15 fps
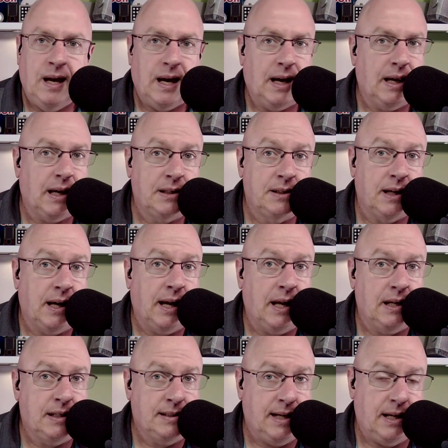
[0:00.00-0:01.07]
I, I, I had
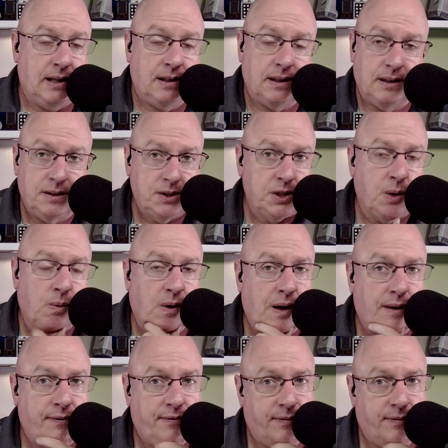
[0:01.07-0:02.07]
to take a show off.